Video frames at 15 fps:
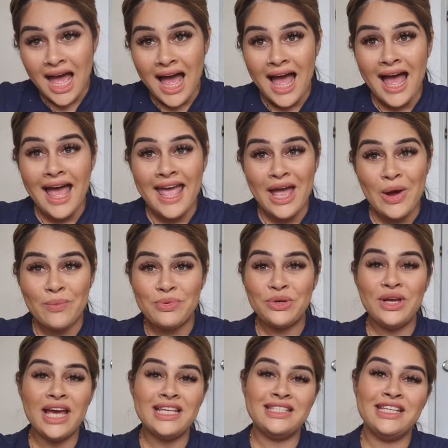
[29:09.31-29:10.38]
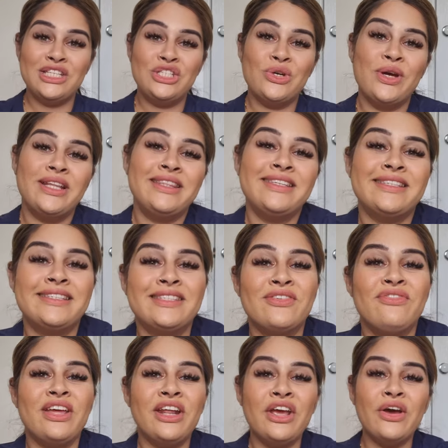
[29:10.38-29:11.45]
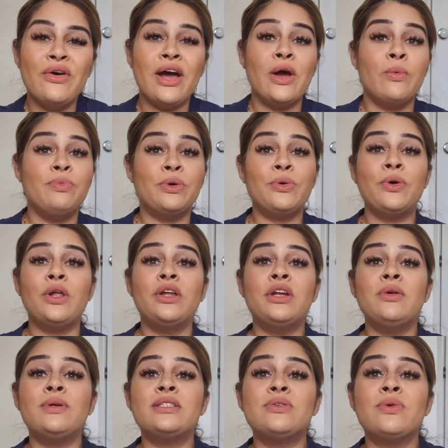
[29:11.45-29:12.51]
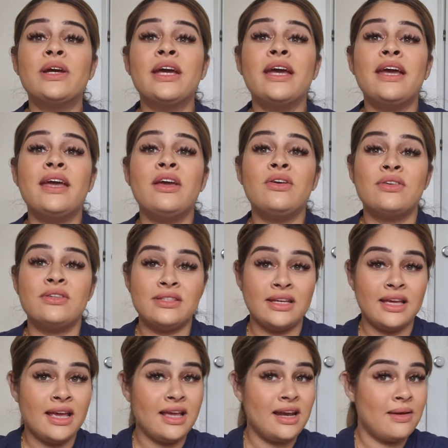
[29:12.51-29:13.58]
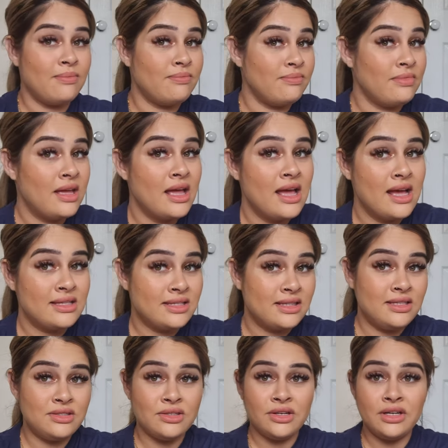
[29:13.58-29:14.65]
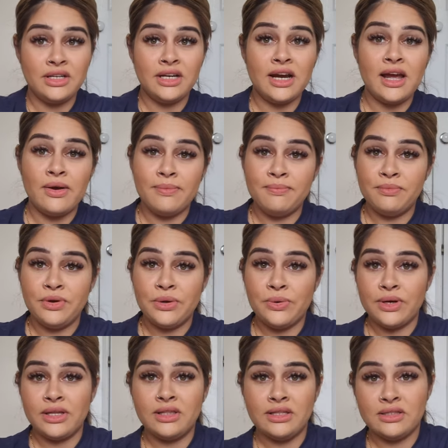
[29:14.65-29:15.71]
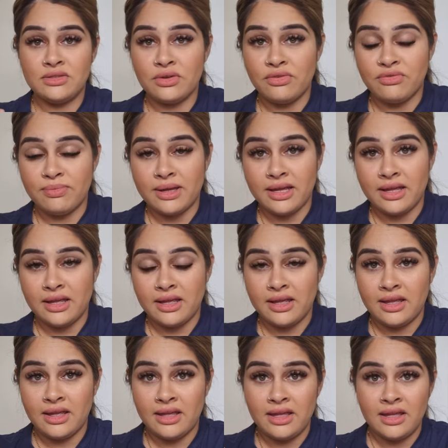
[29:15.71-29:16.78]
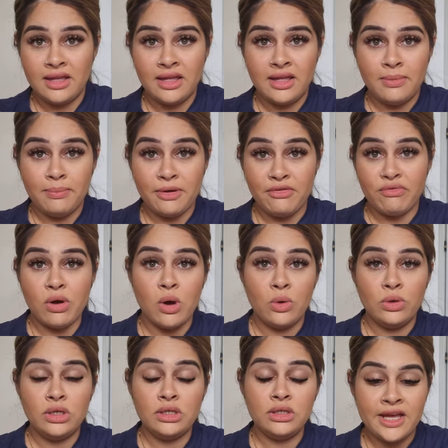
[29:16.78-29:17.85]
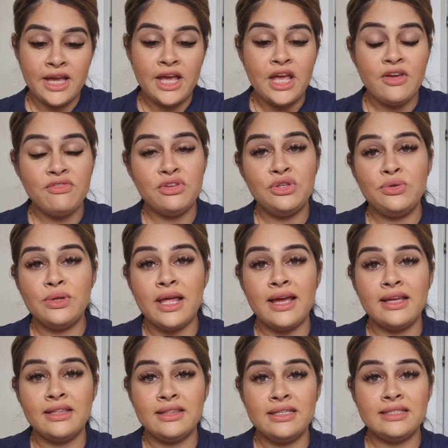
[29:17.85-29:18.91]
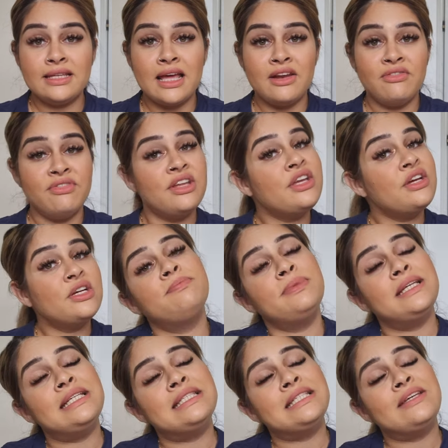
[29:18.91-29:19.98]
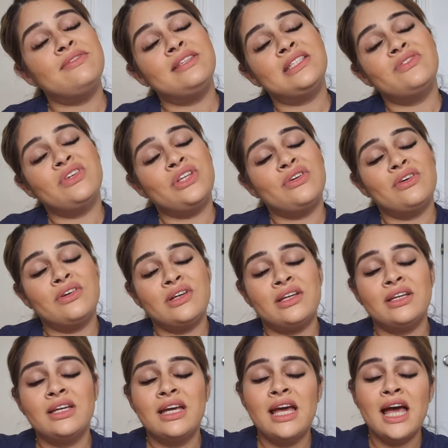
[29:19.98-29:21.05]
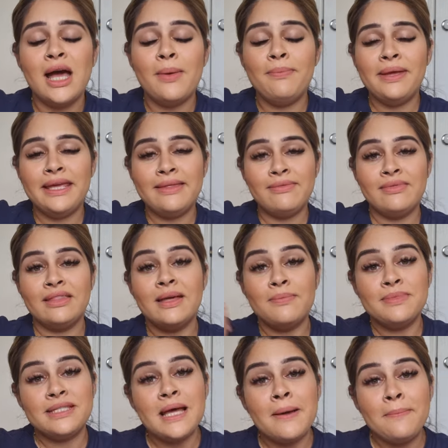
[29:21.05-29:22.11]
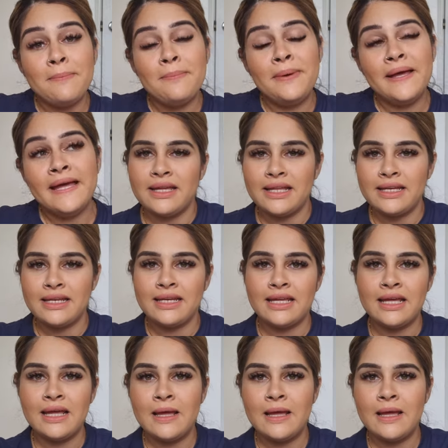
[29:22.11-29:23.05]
I hope you guys enjoyed this video. I hope the quality was okay because again, I'm said this earlier, I'm recording this off my my phone. If you do like this kind of video, please give this video a, a big thumbs up and